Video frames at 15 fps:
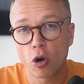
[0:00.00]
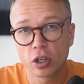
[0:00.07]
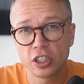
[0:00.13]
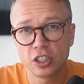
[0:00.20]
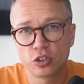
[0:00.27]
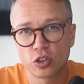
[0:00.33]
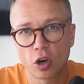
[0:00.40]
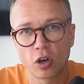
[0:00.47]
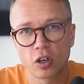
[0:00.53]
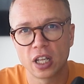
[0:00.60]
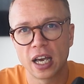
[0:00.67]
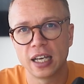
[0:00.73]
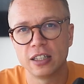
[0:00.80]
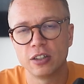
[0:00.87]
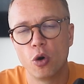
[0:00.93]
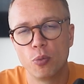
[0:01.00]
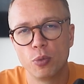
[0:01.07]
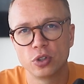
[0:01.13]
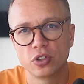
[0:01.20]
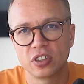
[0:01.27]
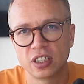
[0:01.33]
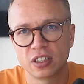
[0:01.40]
already start at
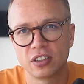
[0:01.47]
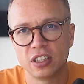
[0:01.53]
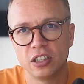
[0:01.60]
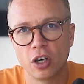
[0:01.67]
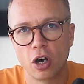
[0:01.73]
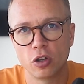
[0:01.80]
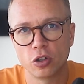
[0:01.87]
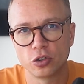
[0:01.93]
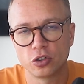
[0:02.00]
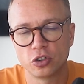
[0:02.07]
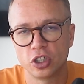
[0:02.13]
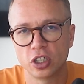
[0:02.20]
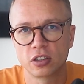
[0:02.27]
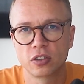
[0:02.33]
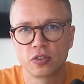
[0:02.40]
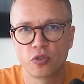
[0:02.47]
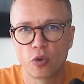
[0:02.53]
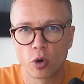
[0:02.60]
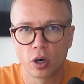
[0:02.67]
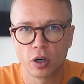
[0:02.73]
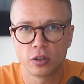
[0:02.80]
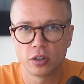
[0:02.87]
almost $60 just
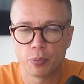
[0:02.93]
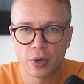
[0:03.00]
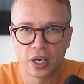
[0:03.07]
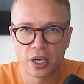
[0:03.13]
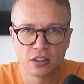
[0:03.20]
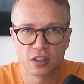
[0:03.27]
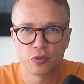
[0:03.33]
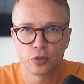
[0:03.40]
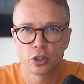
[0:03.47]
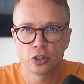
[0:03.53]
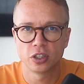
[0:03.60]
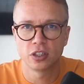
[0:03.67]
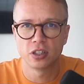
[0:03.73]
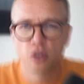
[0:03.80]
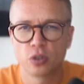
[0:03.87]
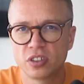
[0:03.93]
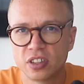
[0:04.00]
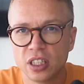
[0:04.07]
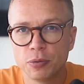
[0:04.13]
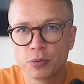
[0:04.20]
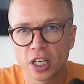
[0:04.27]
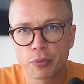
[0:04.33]
for the basic version. So it
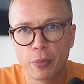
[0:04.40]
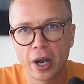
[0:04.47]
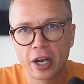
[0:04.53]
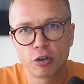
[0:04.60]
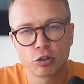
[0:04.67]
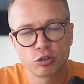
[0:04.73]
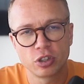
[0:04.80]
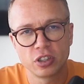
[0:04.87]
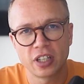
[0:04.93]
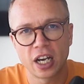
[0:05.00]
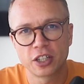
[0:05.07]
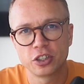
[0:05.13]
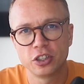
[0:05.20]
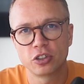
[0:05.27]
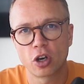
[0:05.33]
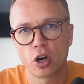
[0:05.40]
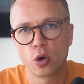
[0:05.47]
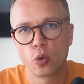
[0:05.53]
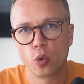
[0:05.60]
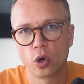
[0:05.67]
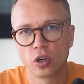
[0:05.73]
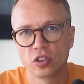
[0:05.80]
seems like microtransactions
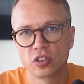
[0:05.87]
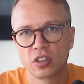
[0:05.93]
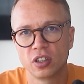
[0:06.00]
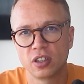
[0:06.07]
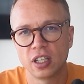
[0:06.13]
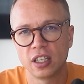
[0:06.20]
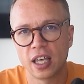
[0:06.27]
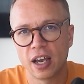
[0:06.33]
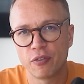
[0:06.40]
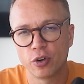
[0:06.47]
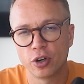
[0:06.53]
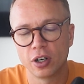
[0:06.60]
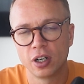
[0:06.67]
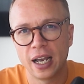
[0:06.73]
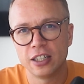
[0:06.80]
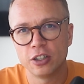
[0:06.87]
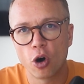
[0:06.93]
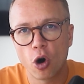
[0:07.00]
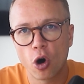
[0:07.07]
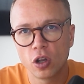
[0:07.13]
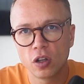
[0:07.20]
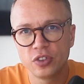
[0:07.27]
are worse than ever. And
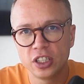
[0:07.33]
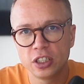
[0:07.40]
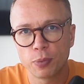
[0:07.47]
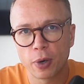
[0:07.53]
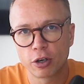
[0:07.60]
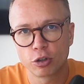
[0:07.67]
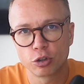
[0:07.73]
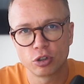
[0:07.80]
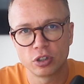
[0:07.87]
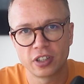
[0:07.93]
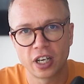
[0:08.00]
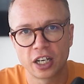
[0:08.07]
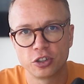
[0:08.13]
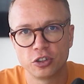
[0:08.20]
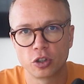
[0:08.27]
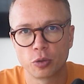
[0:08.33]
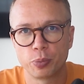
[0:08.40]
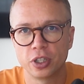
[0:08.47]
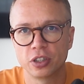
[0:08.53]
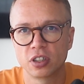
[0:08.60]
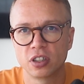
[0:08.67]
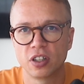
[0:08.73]
all of these microtransactions are
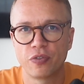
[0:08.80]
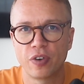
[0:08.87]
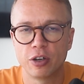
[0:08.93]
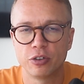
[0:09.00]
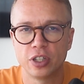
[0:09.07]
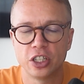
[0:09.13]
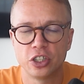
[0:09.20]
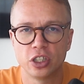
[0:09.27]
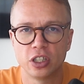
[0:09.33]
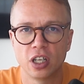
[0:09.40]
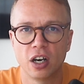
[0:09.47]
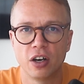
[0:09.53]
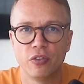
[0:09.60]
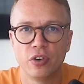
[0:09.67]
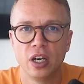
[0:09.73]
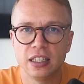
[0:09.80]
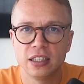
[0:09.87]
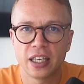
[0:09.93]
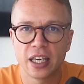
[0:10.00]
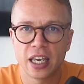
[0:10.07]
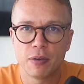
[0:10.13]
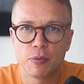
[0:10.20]
built on the foundation of
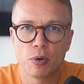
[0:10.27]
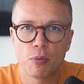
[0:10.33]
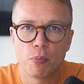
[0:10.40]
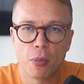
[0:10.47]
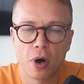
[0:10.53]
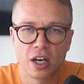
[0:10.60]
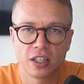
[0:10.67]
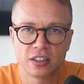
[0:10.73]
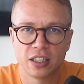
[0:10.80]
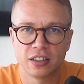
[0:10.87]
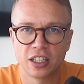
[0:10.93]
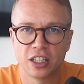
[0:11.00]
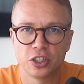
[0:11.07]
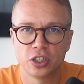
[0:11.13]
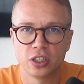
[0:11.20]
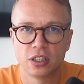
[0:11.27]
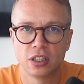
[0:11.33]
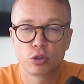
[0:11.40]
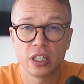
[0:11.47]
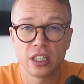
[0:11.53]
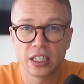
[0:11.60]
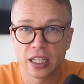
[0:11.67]
in-game monetization,
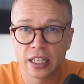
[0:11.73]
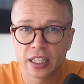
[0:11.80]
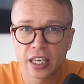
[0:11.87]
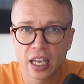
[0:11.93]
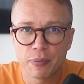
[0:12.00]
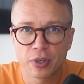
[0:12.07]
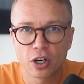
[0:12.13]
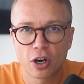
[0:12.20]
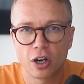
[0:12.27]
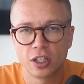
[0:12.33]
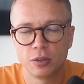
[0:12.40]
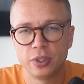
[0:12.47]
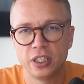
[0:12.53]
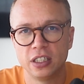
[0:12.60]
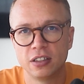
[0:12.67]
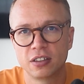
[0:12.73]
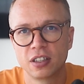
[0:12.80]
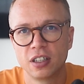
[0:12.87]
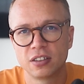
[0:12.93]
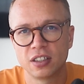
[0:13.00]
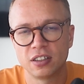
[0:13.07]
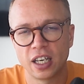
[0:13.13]
creating in-game economies
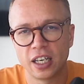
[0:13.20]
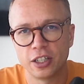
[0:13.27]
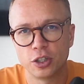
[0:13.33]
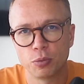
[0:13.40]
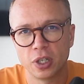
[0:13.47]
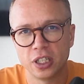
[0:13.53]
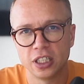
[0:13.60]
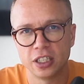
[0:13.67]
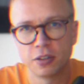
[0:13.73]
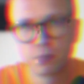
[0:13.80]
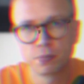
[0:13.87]
to take your money.